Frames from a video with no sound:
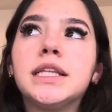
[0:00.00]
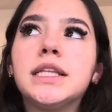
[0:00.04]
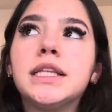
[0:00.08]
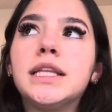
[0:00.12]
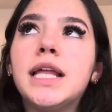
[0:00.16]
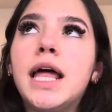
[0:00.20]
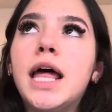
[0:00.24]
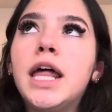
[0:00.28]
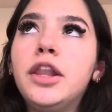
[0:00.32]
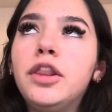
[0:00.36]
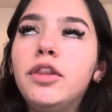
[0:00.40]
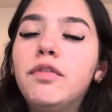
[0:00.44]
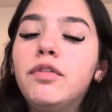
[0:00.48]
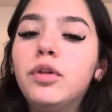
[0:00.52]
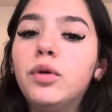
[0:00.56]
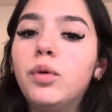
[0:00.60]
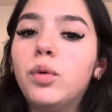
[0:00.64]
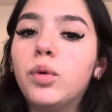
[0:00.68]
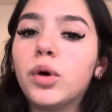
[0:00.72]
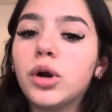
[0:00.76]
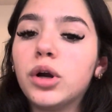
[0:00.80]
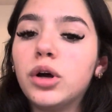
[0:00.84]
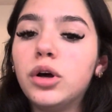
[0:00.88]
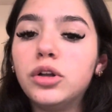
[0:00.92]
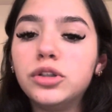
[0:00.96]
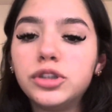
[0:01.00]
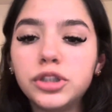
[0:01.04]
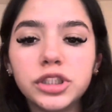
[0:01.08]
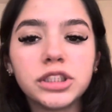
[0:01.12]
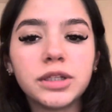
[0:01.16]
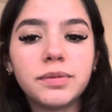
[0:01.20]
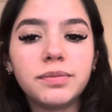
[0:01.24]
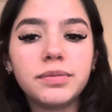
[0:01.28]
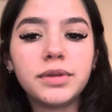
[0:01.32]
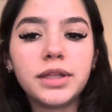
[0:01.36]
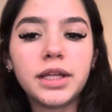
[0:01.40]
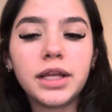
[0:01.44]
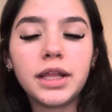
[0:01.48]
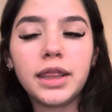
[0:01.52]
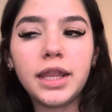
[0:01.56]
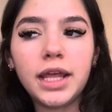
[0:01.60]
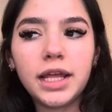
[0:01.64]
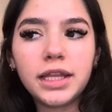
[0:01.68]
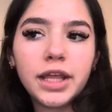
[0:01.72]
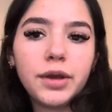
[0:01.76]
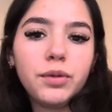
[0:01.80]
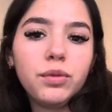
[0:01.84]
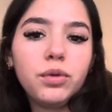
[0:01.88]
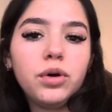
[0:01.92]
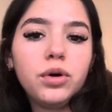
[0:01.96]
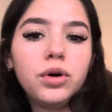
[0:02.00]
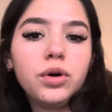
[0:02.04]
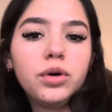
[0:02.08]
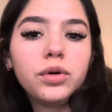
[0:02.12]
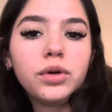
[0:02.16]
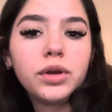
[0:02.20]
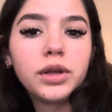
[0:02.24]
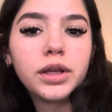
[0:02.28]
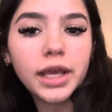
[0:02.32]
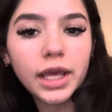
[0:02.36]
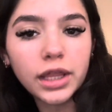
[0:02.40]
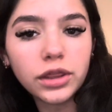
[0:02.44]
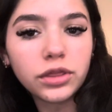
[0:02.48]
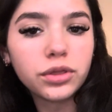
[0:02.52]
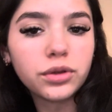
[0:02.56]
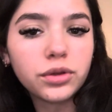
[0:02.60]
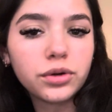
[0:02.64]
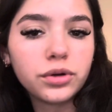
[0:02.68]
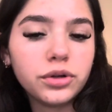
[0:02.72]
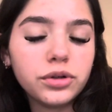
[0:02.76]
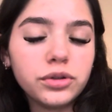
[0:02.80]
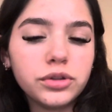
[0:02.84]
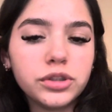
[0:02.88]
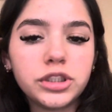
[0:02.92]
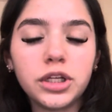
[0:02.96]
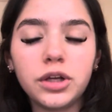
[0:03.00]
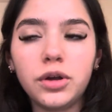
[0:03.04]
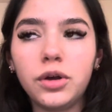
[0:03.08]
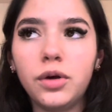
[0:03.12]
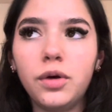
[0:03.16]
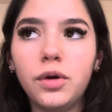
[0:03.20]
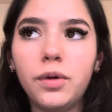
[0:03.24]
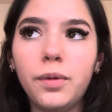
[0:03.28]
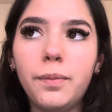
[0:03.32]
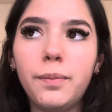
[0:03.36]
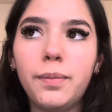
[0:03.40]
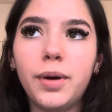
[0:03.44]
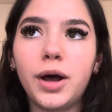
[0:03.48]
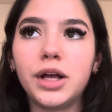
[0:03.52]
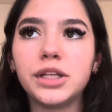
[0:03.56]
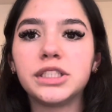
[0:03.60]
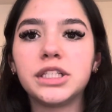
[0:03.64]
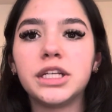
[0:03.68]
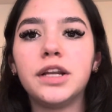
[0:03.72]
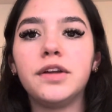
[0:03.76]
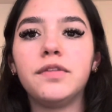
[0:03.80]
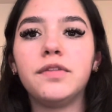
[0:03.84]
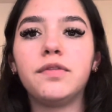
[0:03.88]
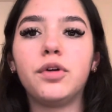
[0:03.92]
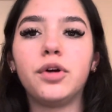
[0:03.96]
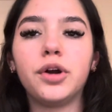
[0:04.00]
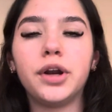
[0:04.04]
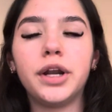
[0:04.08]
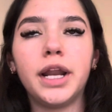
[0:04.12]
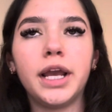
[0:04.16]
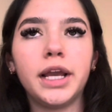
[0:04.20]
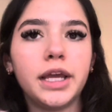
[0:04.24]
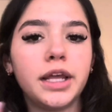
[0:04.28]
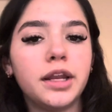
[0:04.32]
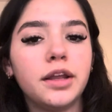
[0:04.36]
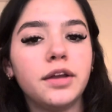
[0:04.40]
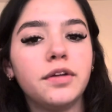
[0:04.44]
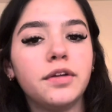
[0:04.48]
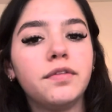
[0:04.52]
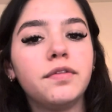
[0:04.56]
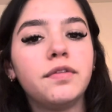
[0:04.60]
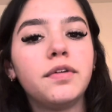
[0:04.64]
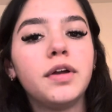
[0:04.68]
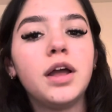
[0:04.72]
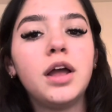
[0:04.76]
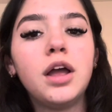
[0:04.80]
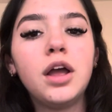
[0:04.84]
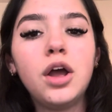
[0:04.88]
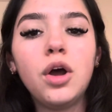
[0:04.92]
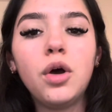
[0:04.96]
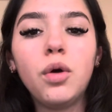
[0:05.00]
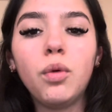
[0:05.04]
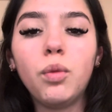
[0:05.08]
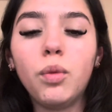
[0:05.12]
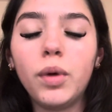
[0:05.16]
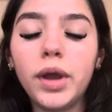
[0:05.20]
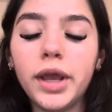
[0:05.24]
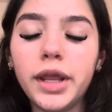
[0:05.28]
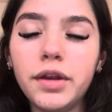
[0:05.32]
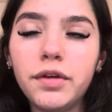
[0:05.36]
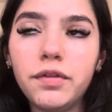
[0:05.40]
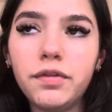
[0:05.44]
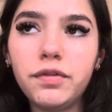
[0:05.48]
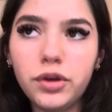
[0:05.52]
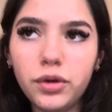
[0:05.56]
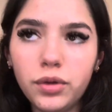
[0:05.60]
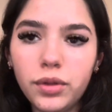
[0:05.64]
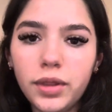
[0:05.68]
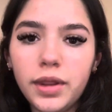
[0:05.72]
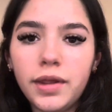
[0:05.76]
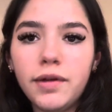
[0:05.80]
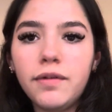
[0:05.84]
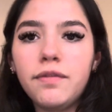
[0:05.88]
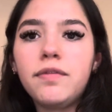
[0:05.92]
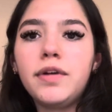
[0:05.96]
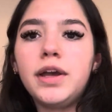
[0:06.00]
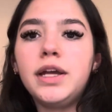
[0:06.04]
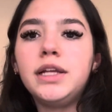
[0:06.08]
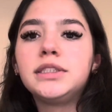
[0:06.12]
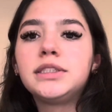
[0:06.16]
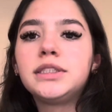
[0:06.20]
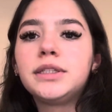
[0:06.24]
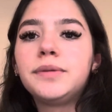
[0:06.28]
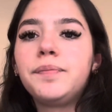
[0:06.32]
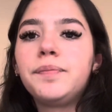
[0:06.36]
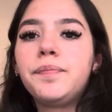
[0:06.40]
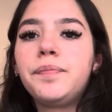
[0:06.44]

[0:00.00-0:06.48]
the end of the world or something that they will get through. So positive or negative way to view the event.